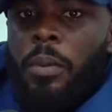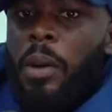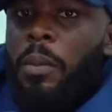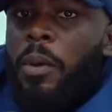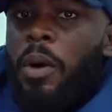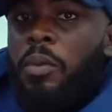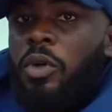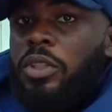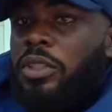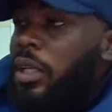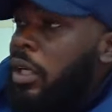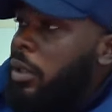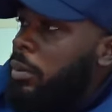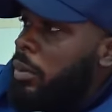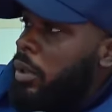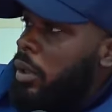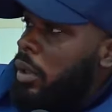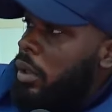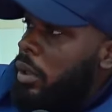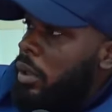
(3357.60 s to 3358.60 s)
mom I was telling, from
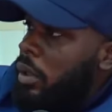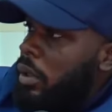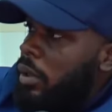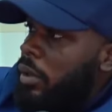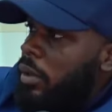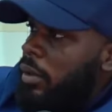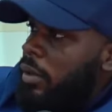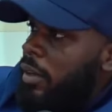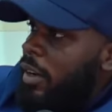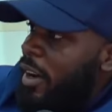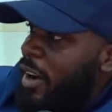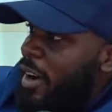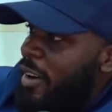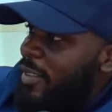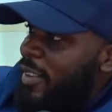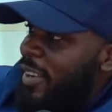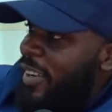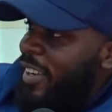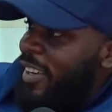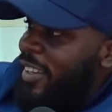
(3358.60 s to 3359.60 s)
Delta too.
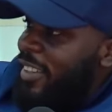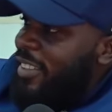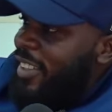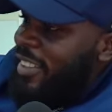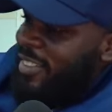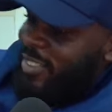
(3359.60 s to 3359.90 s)
Oh, bro, that's